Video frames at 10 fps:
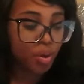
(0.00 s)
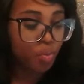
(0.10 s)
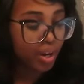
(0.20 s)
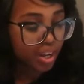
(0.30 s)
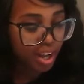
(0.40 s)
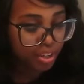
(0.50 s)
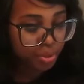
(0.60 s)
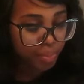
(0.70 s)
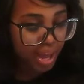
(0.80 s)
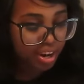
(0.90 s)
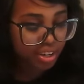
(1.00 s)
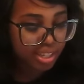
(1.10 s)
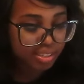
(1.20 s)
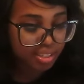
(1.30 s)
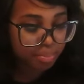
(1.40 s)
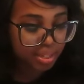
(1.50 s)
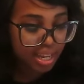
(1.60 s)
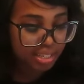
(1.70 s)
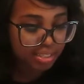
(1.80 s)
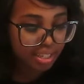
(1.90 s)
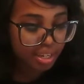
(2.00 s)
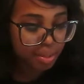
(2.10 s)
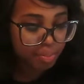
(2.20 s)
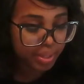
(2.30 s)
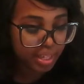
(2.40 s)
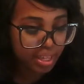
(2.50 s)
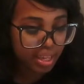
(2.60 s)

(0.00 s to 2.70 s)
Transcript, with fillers: Work on new pattern is something that's gonna be